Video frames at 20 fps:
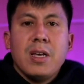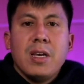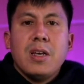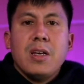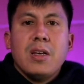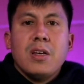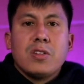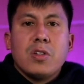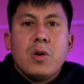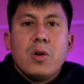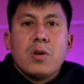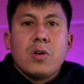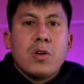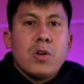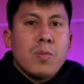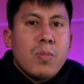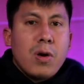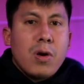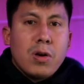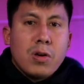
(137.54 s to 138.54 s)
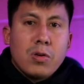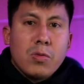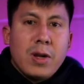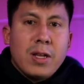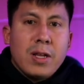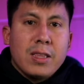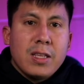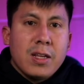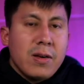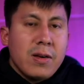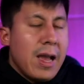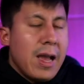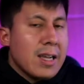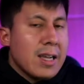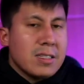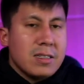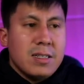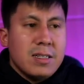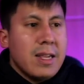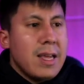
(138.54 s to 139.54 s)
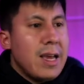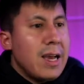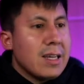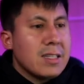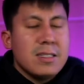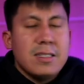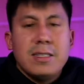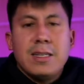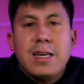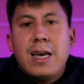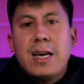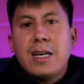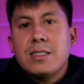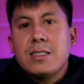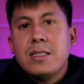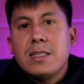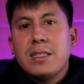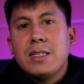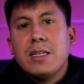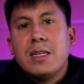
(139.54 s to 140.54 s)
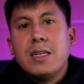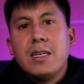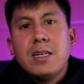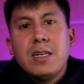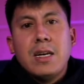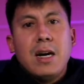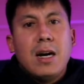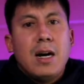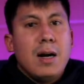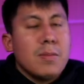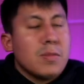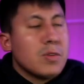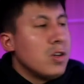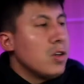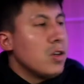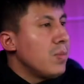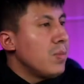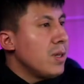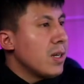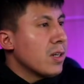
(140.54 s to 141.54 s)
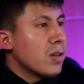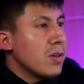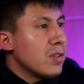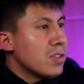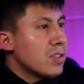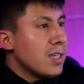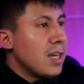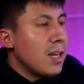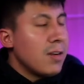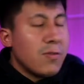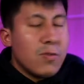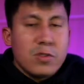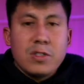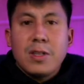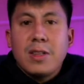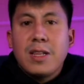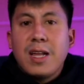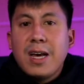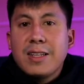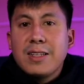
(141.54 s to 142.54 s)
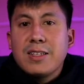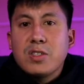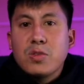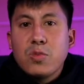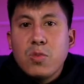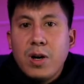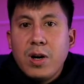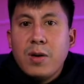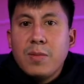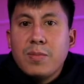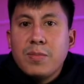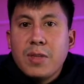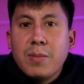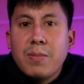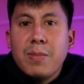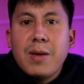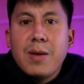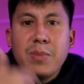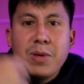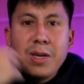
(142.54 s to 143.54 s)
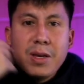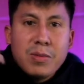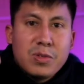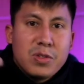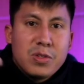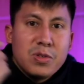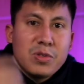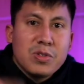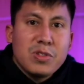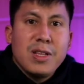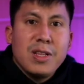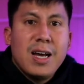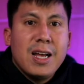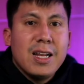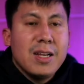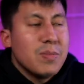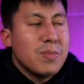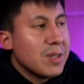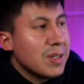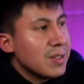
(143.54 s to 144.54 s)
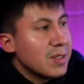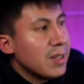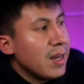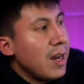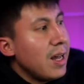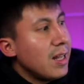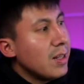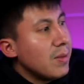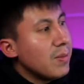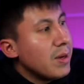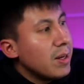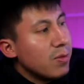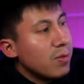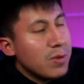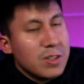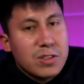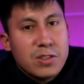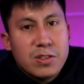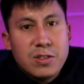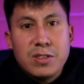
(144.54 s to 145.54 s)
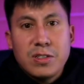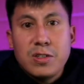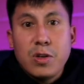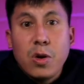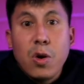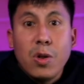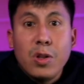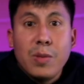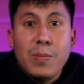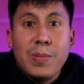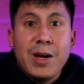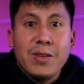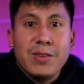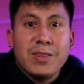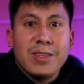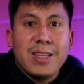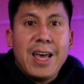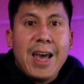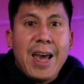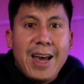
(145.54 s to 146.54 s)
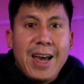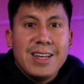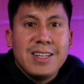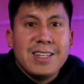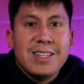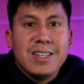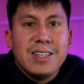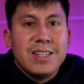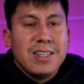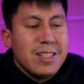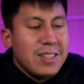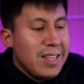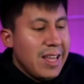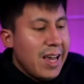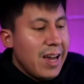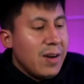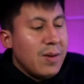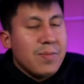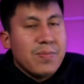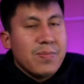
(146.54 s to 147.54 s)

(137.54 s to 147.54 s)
So good partner right there. Excellent, excellent, excellent. Um, could be a good sign for Solana as well. They might be able to use Solana because Alameda Research is all about that. Now,